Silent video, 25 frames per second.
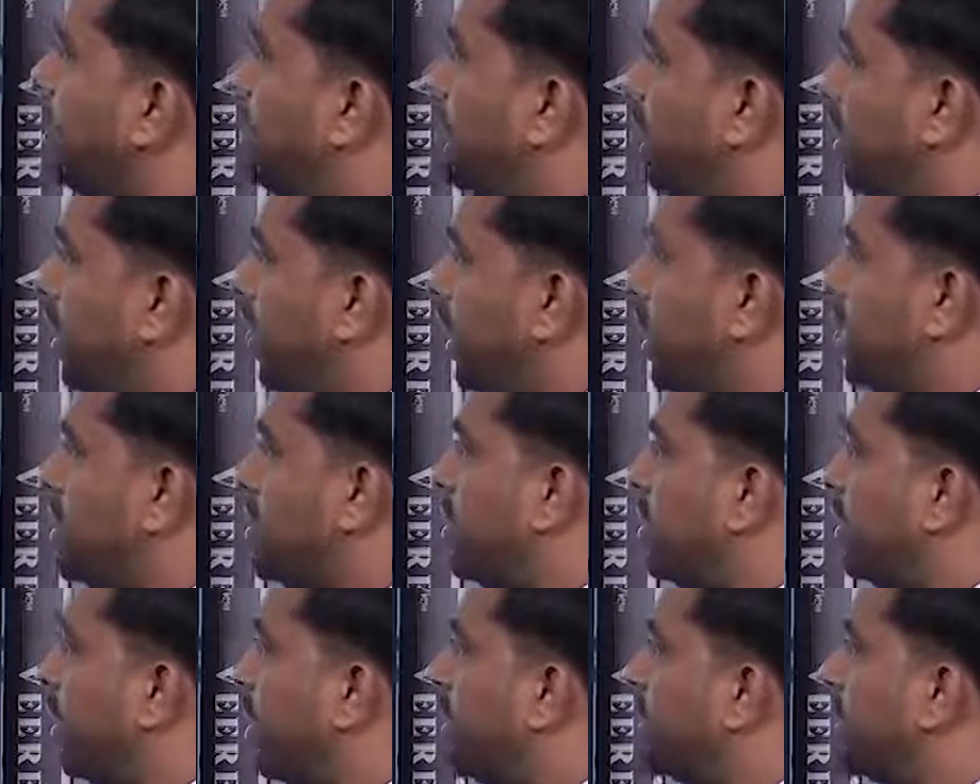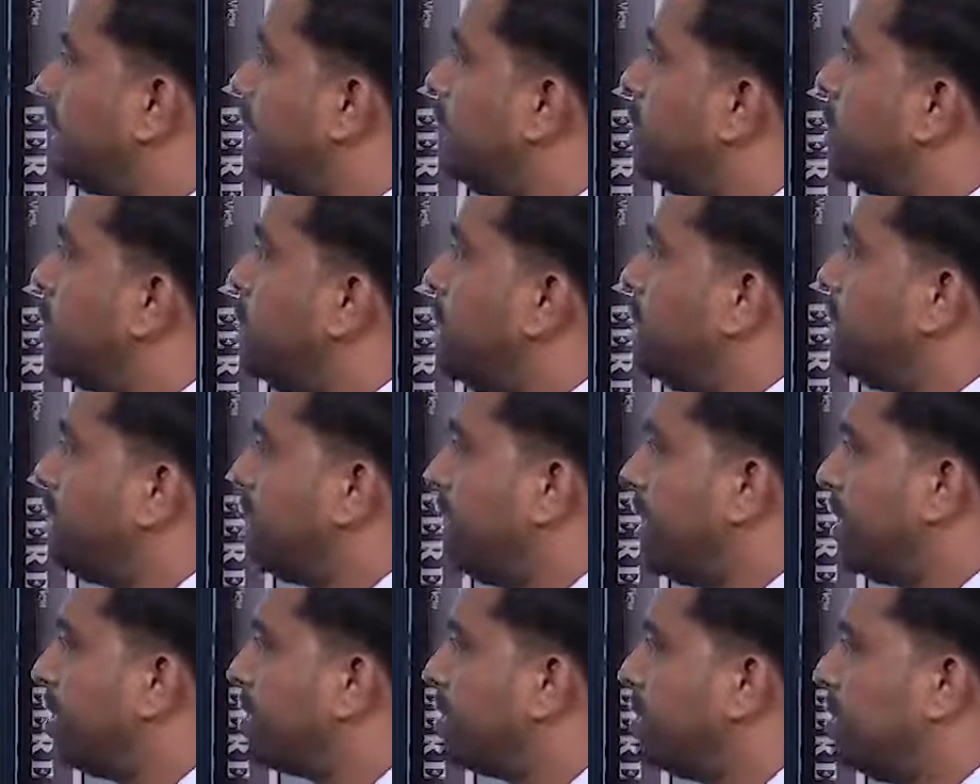It is a reason to
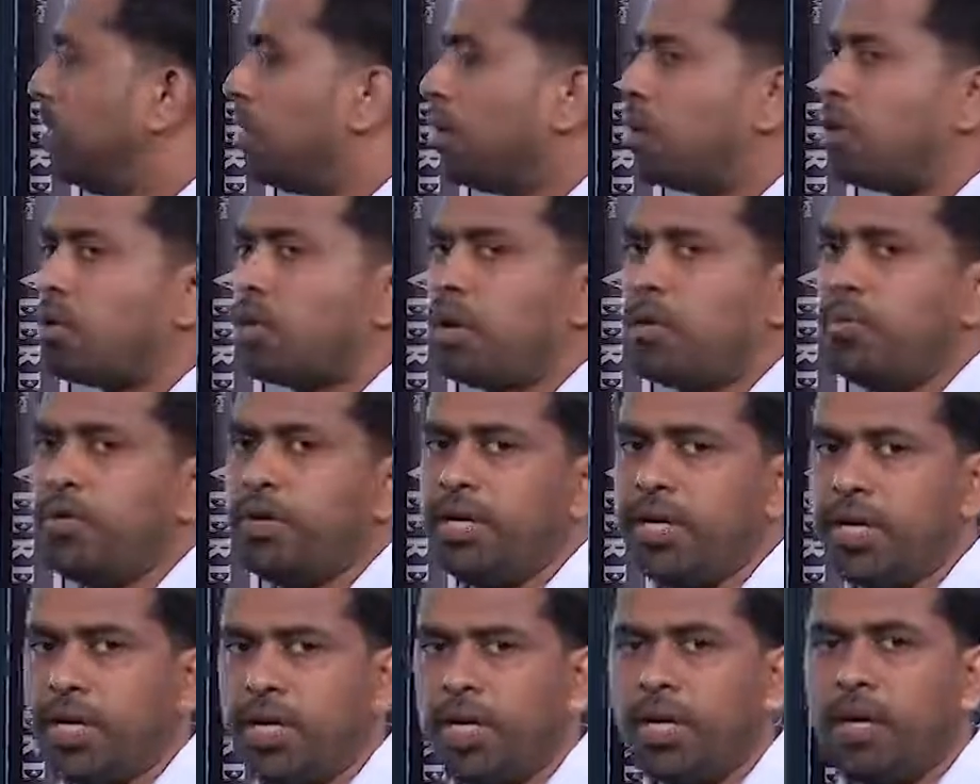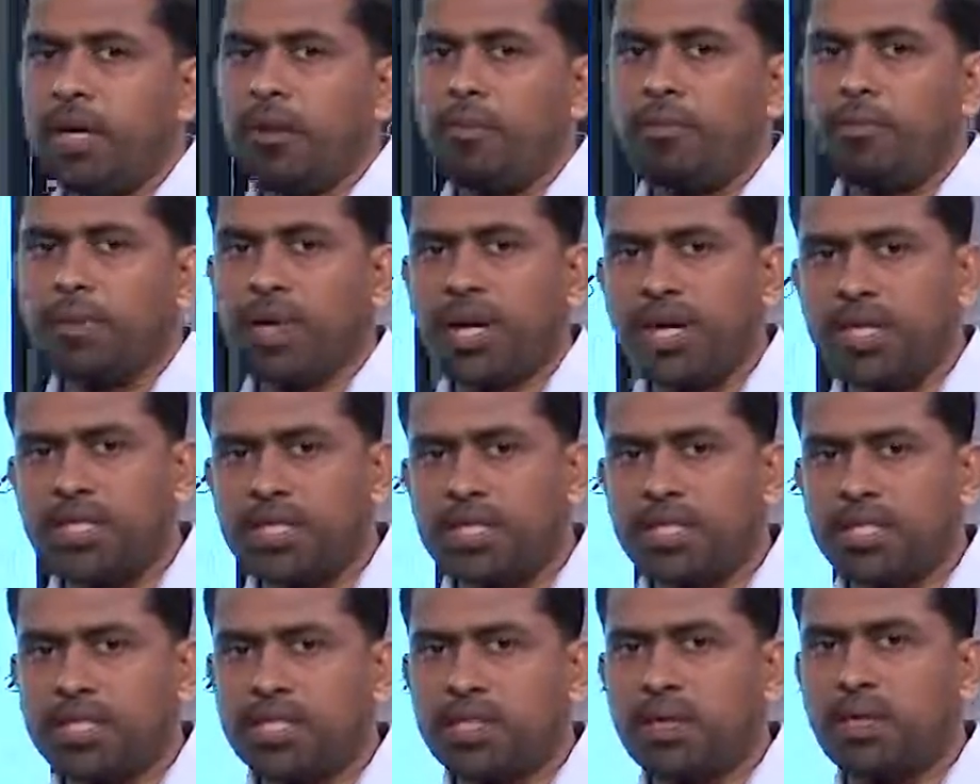increase commodity
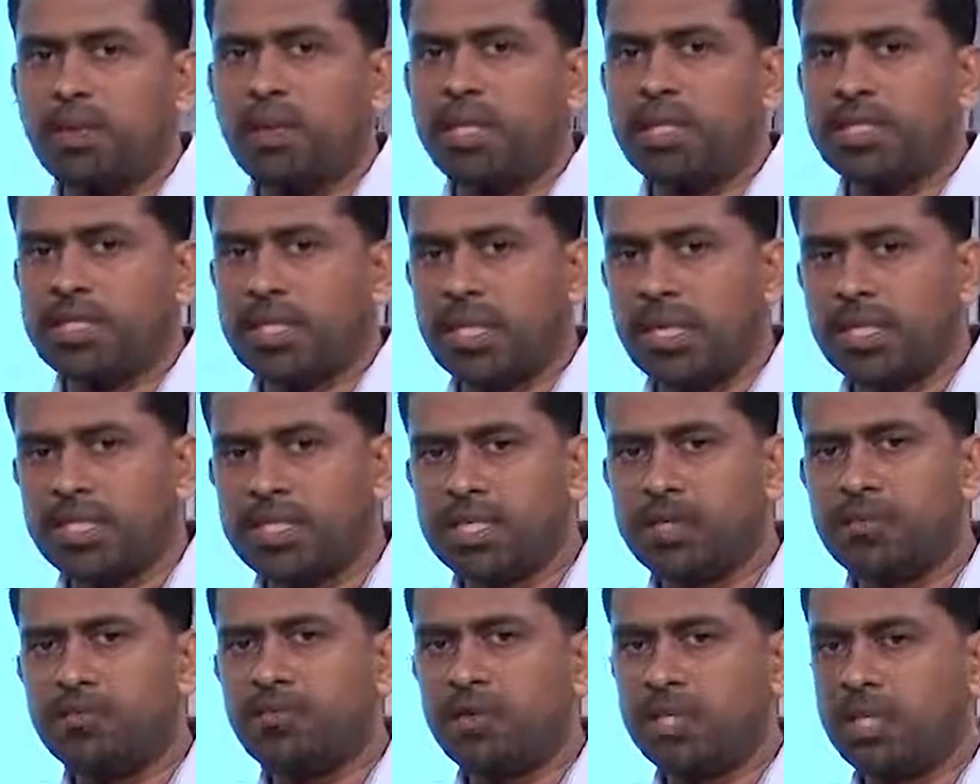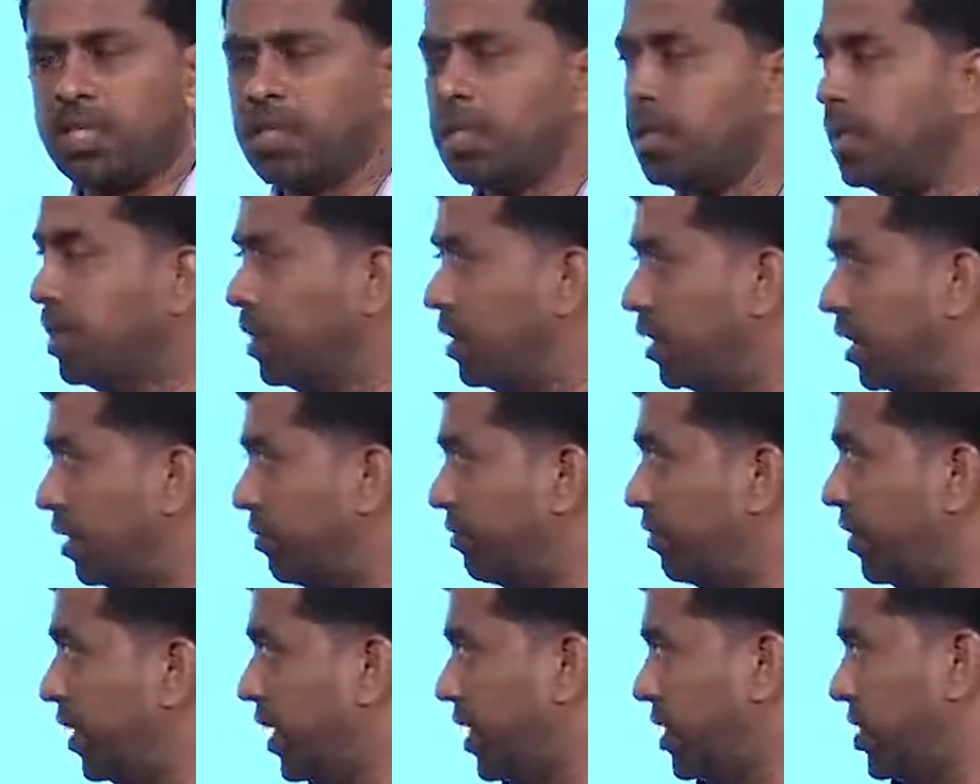prices, or it is reason for the
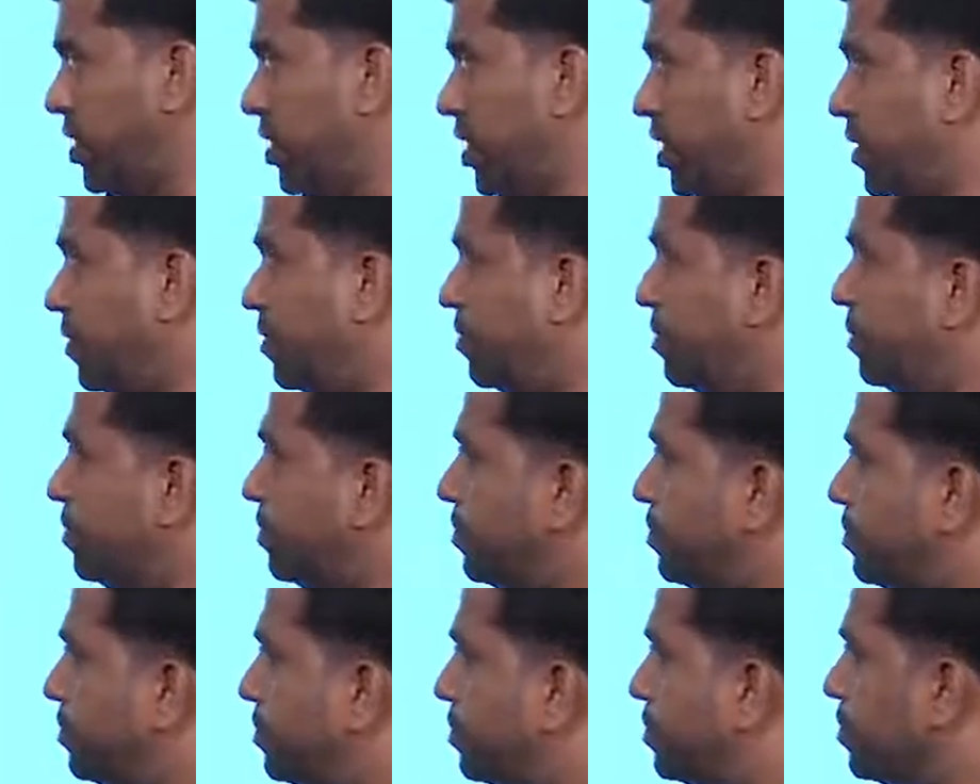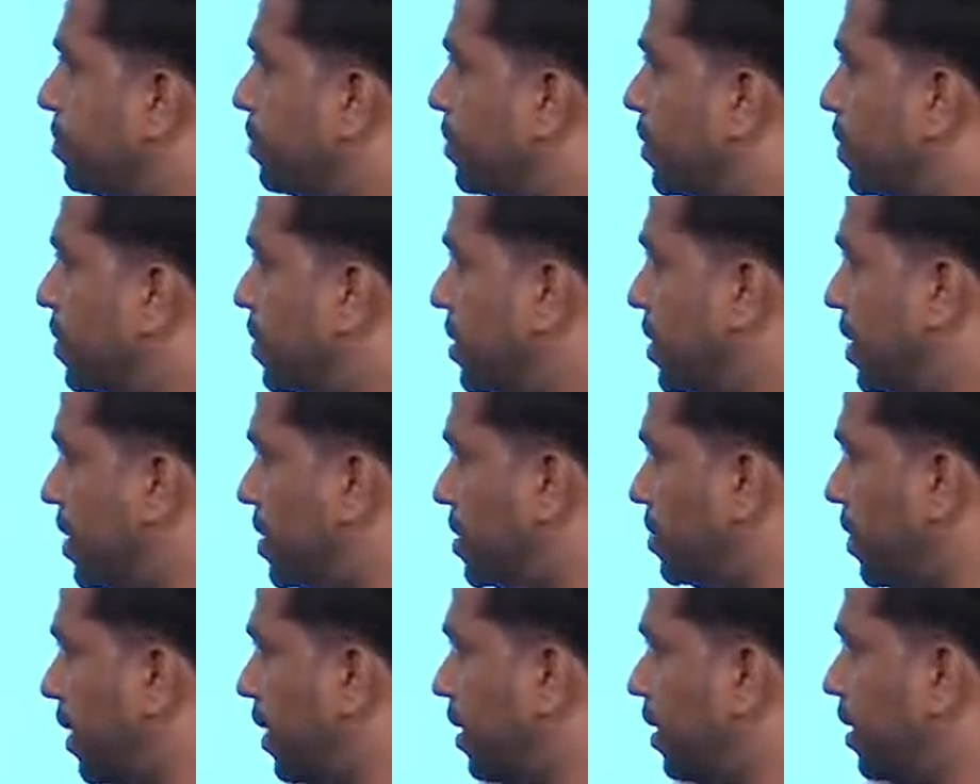inflation. This
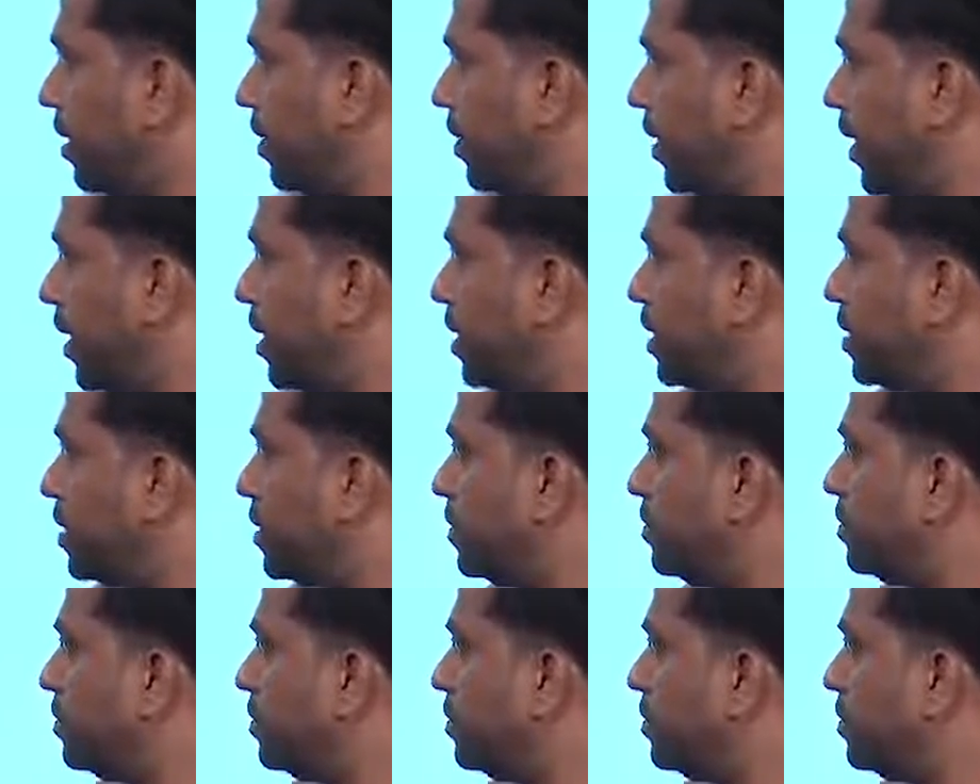one correct.